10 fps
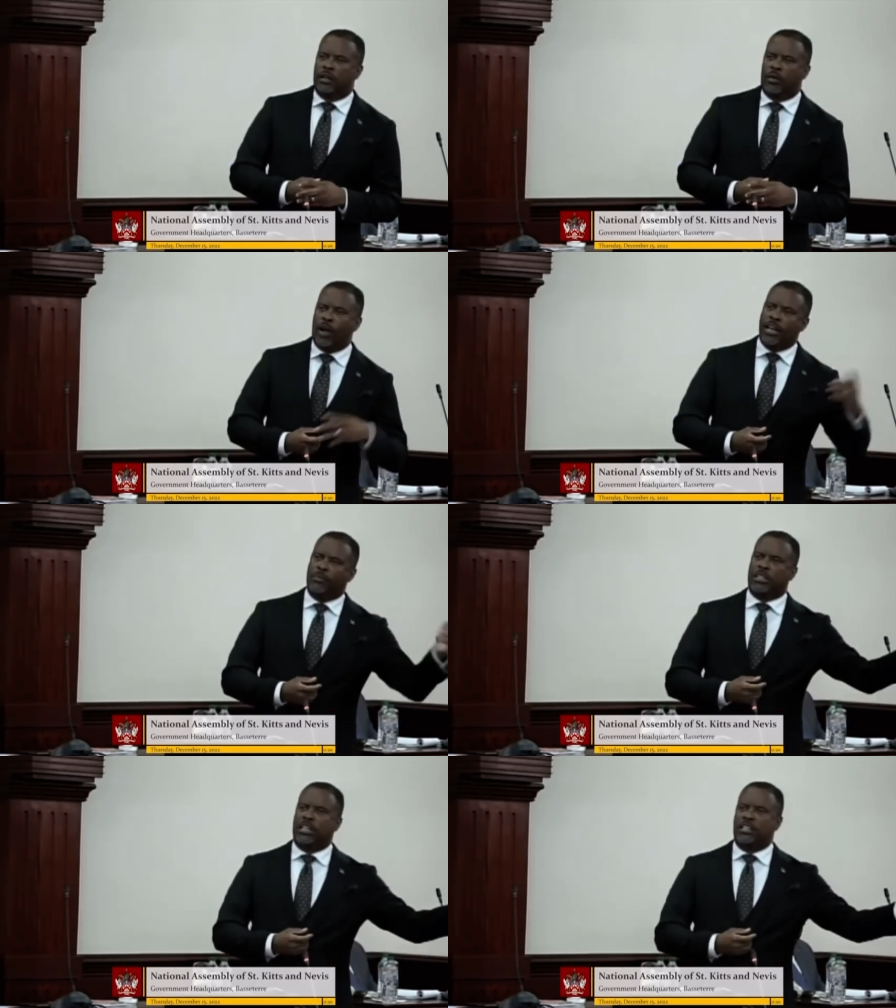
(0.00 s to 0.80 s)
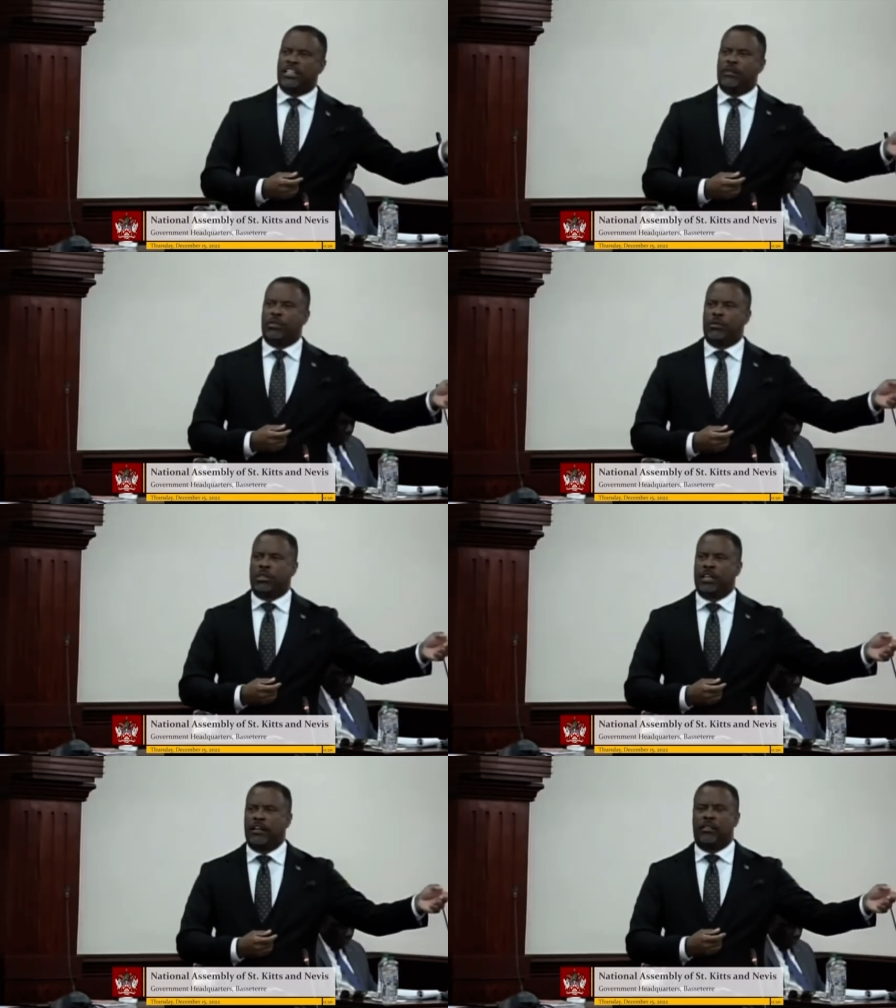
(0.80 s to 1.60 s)
Why they must get the same double
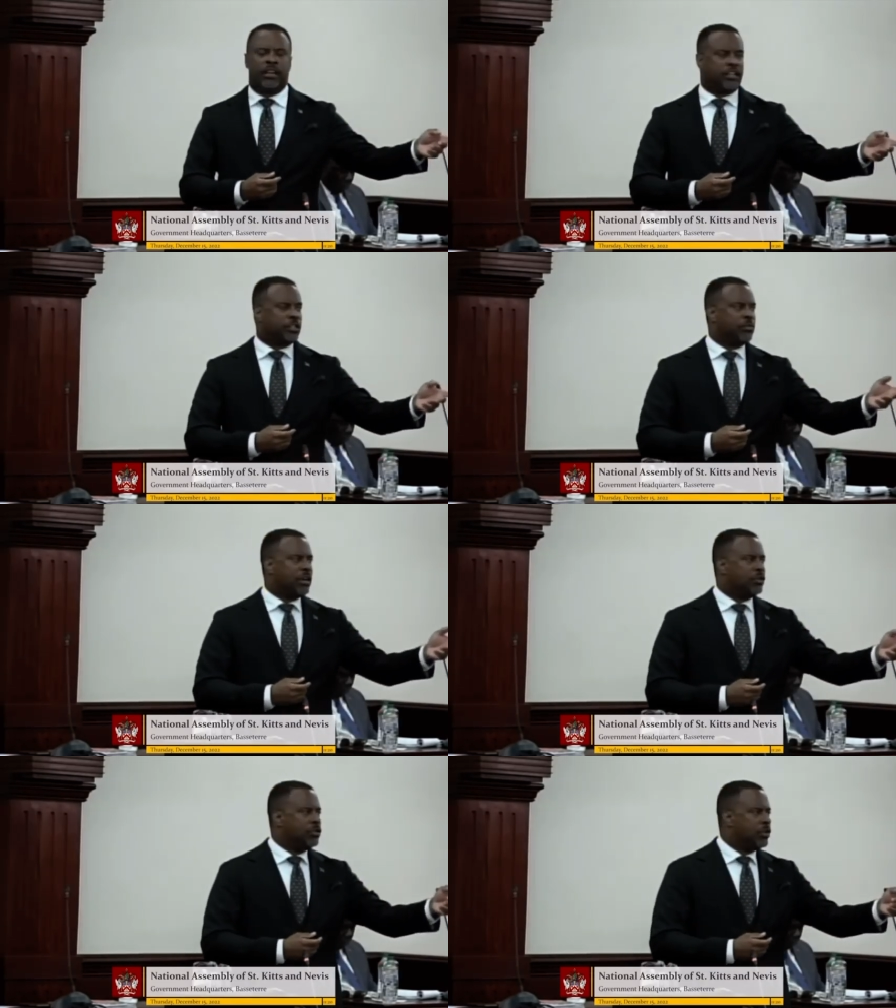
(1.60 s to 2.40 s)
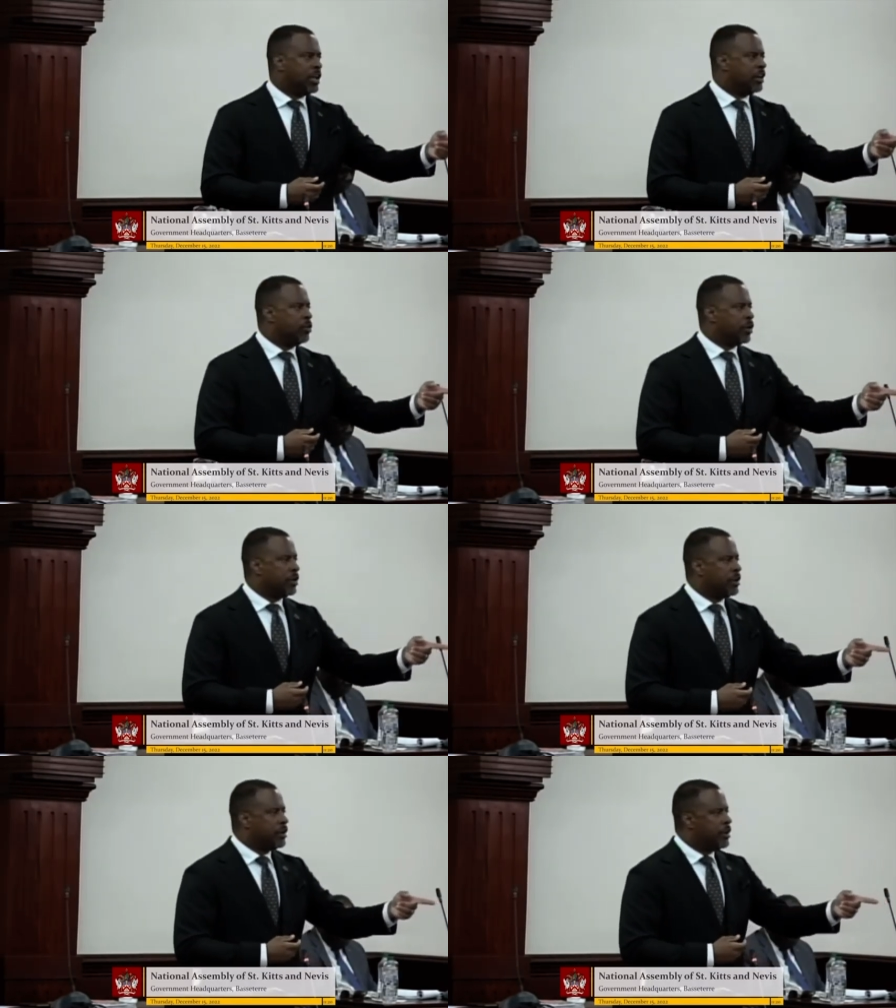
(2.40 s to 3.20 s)
salary like somebody who don't like
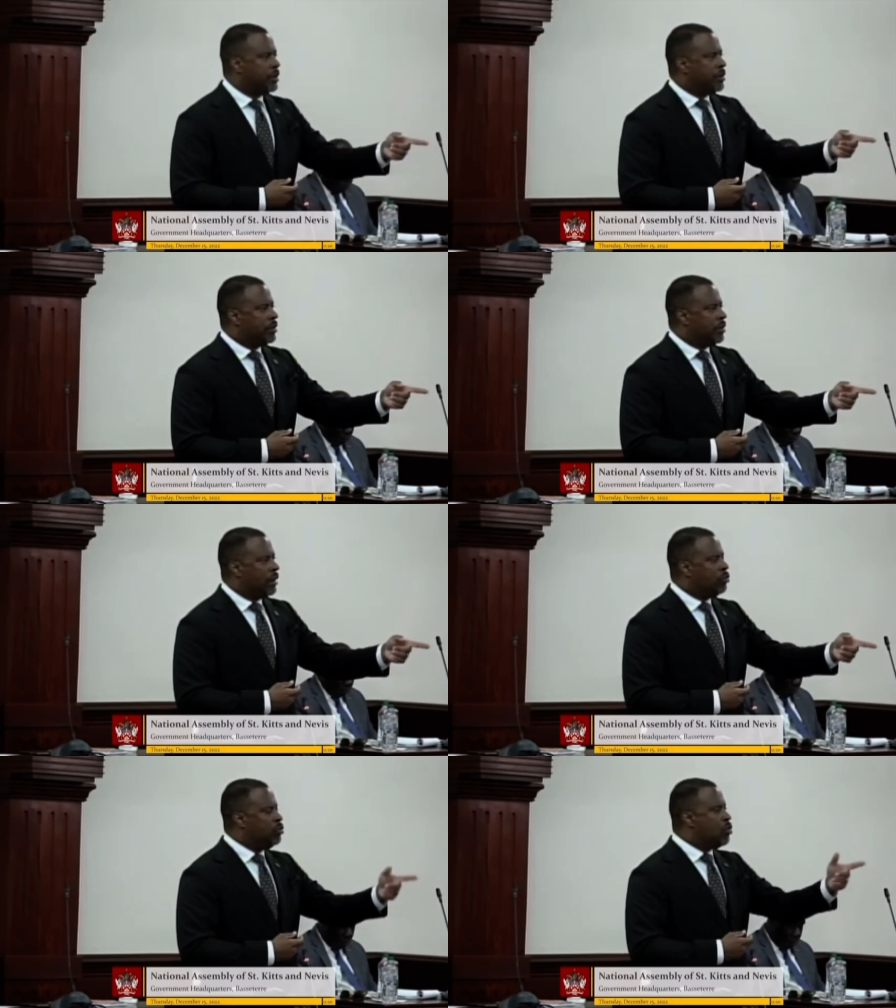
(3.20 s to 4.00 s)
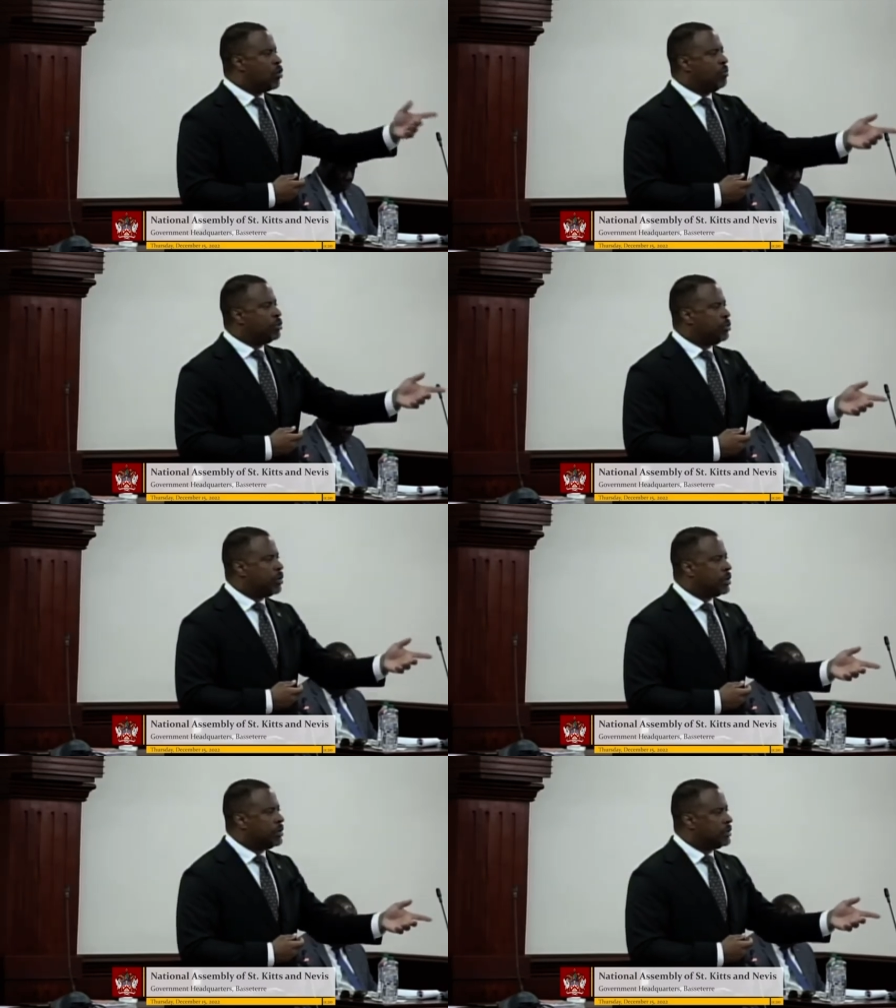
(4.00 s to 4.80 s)
work and who don't come to work?